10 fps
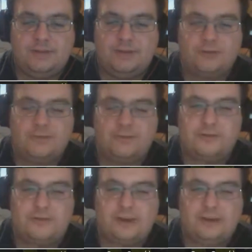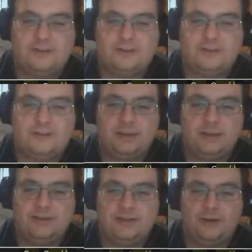Because of this face,
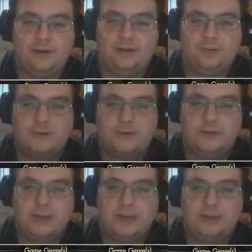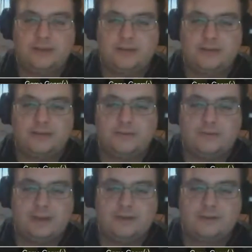he basically turns Super Sonic and
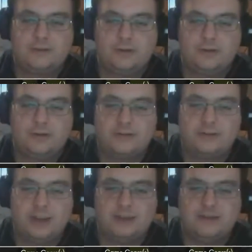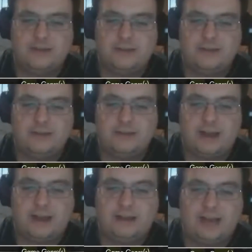flies around, and
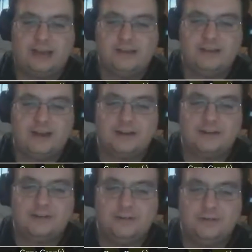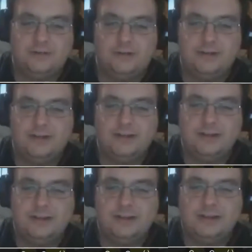he kinda targets you,
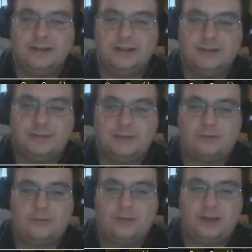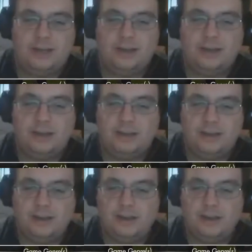but not really.